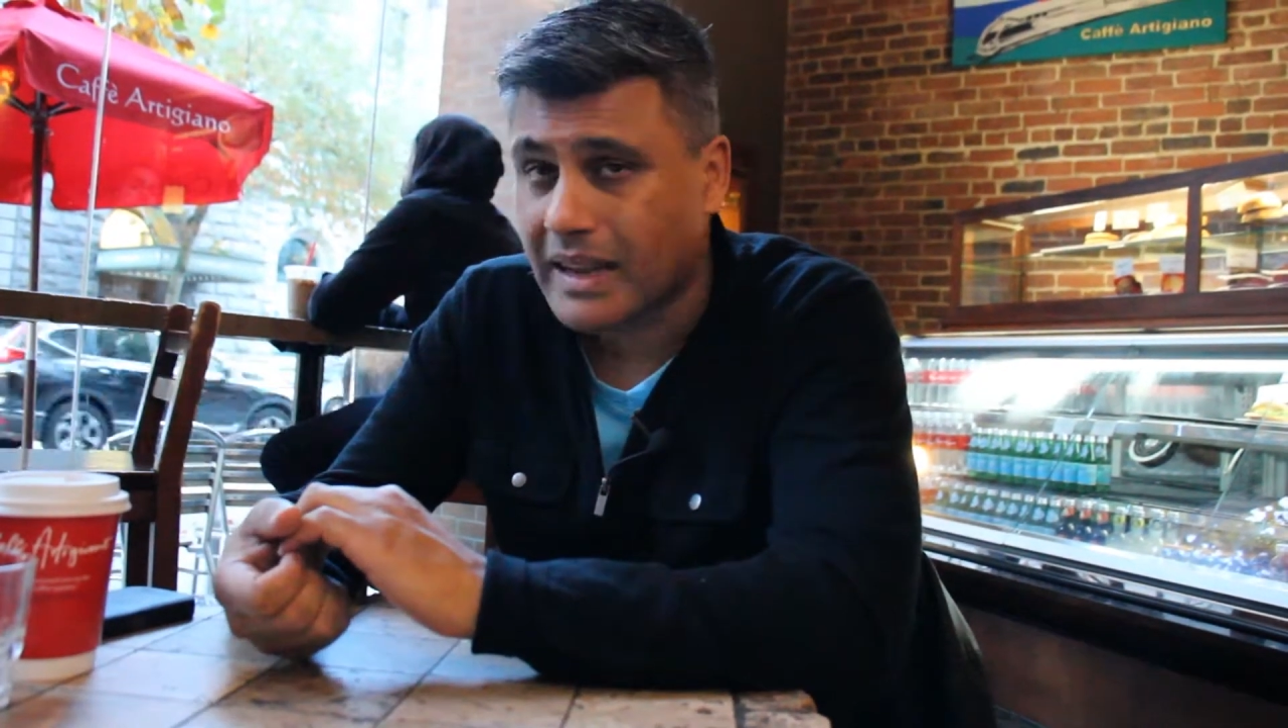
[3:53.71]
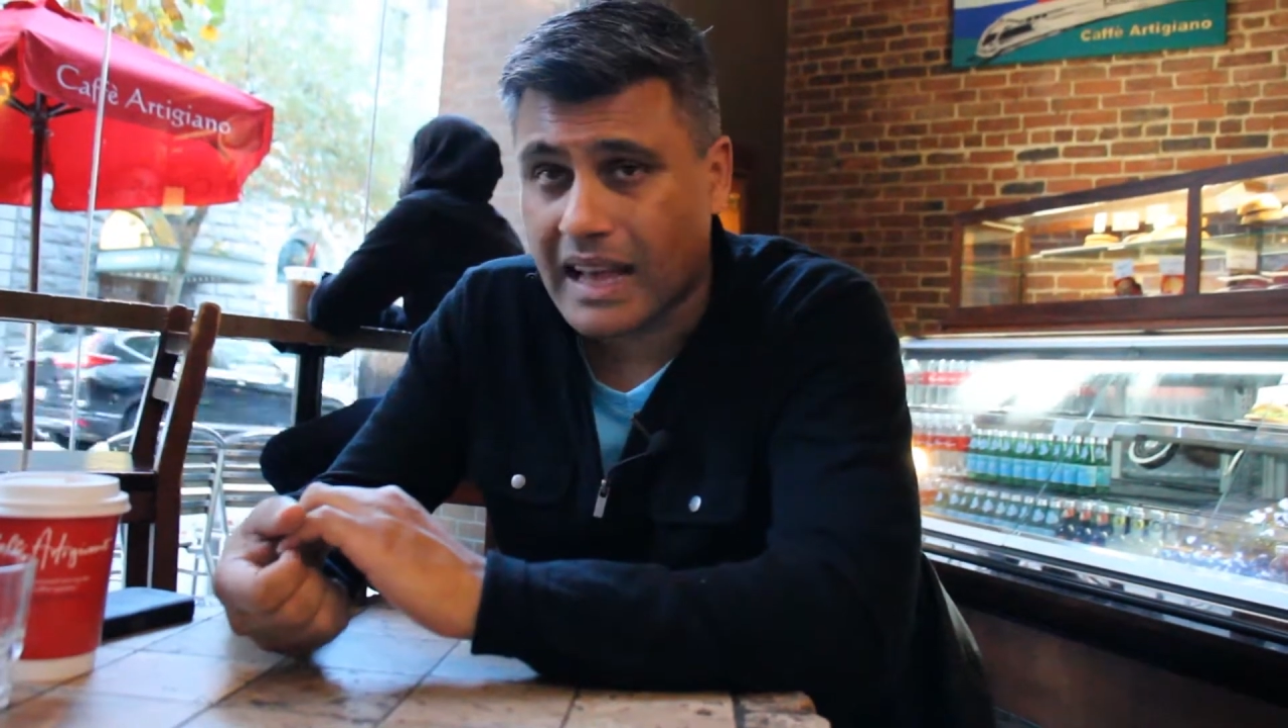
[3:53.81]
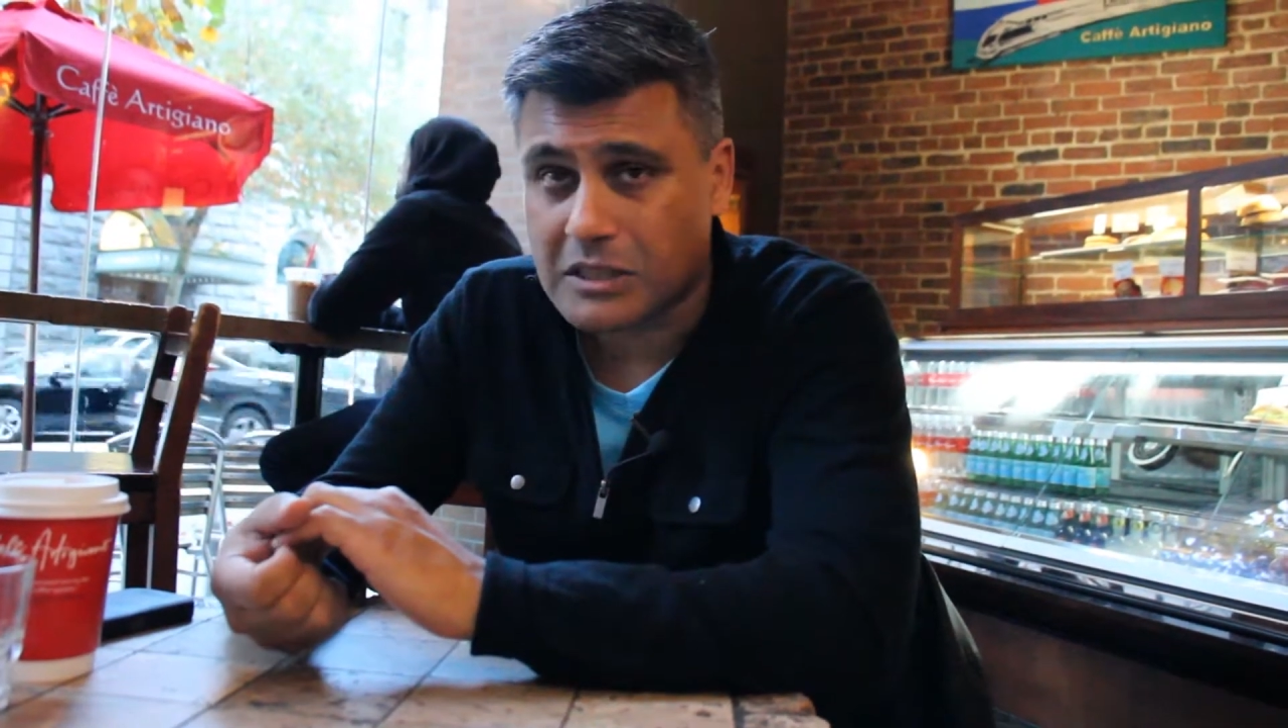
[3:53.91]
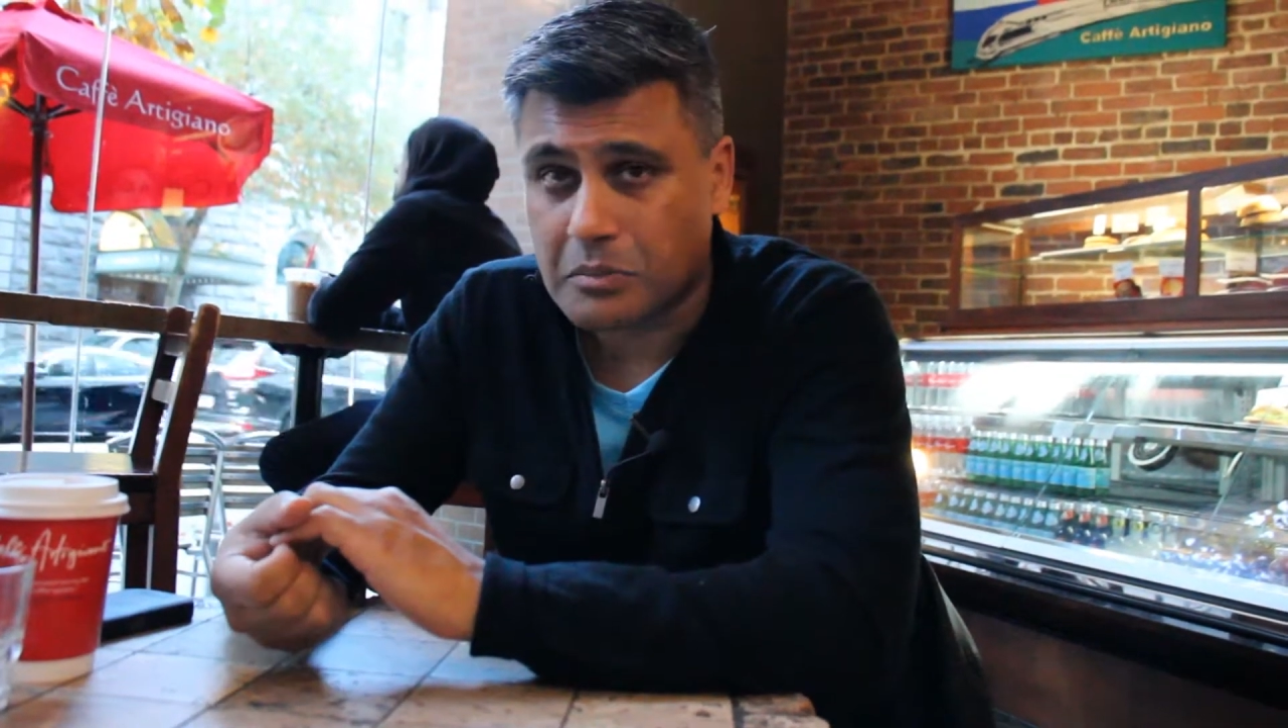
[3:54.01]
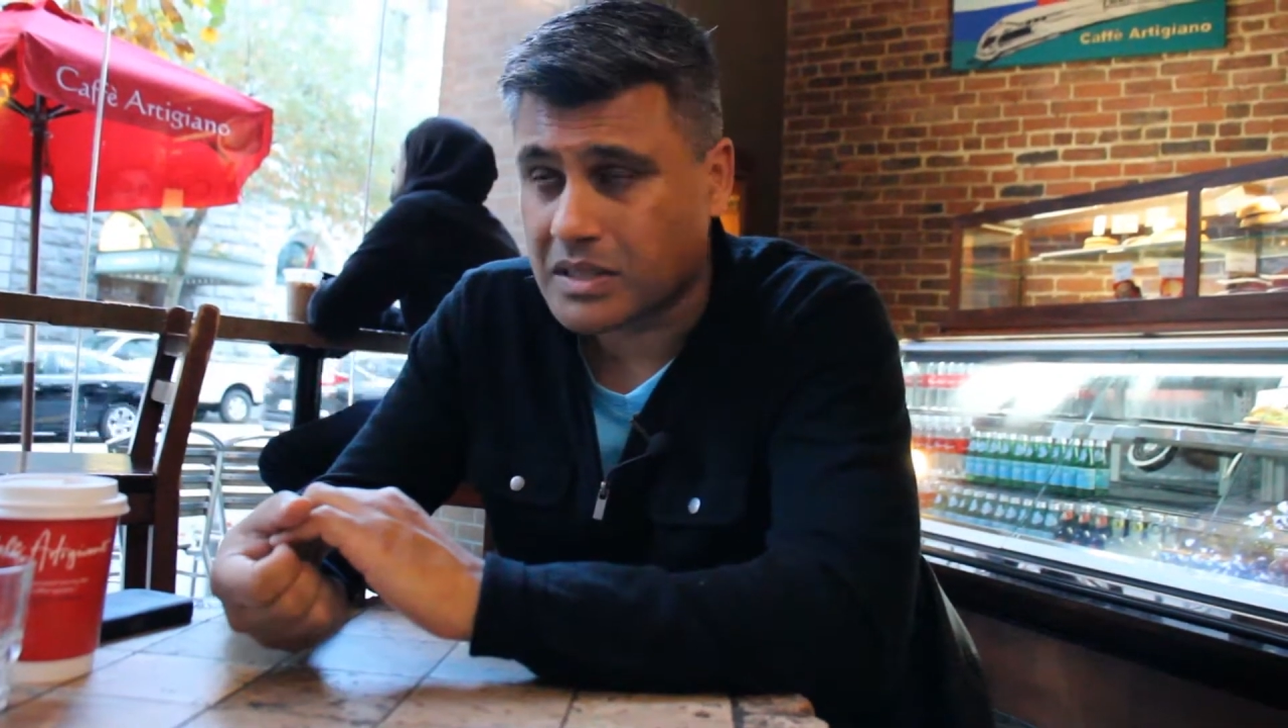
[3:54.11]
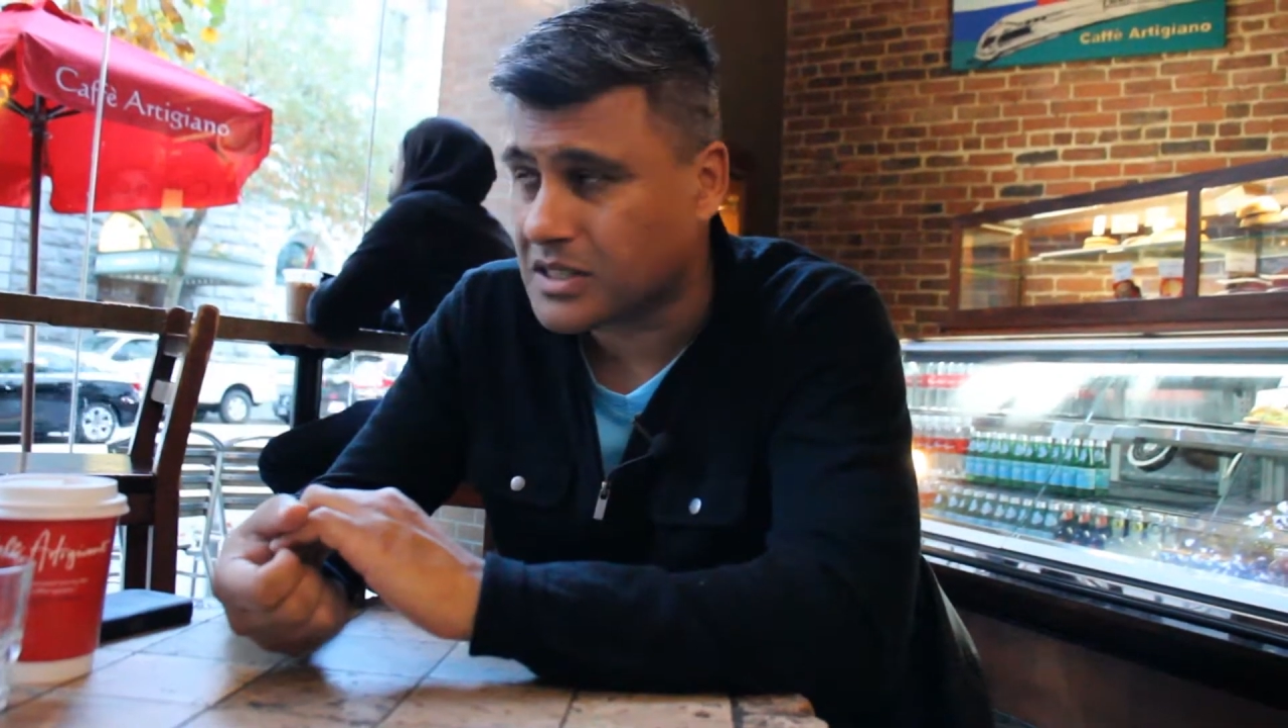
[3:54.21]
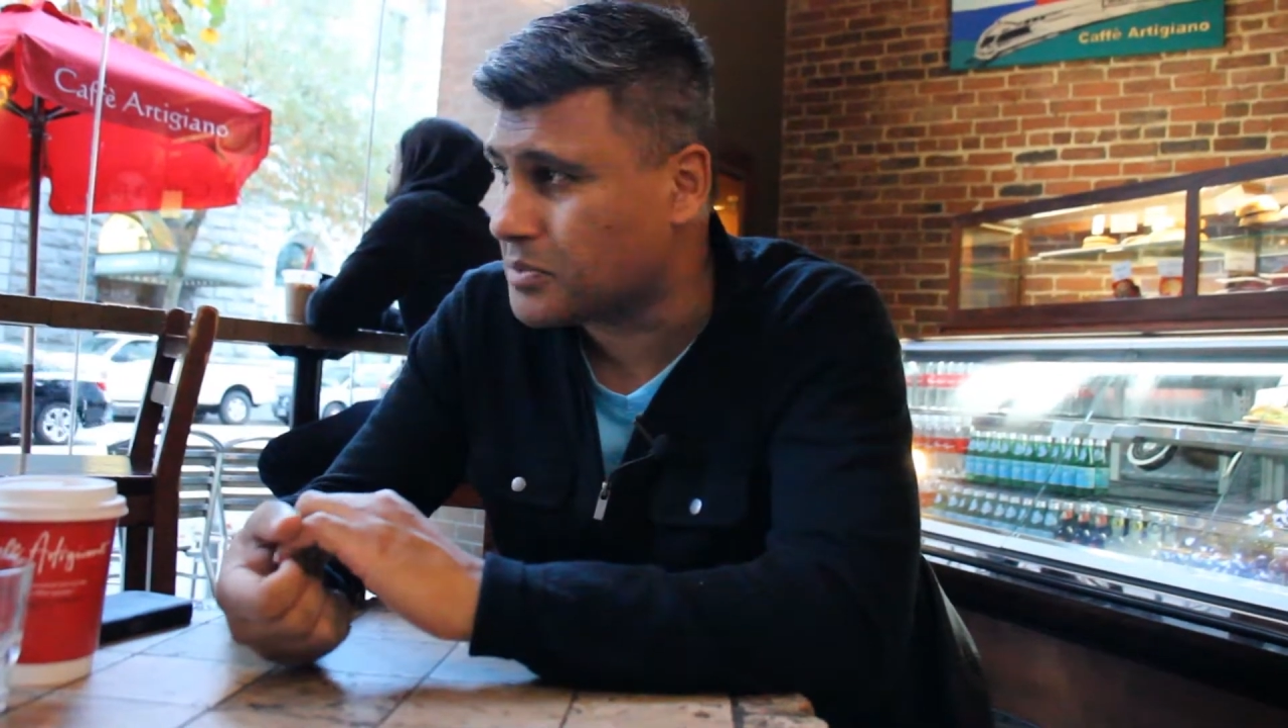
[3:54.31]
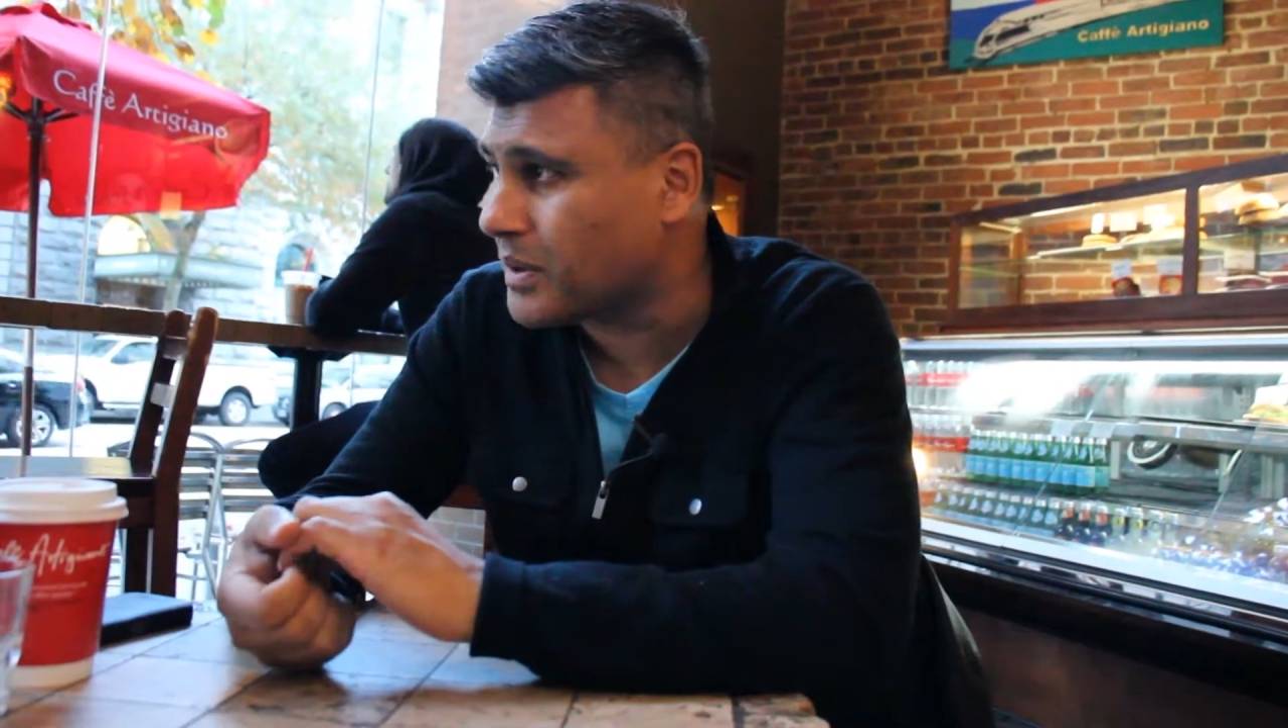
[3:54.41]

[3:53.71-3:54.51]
dad's business,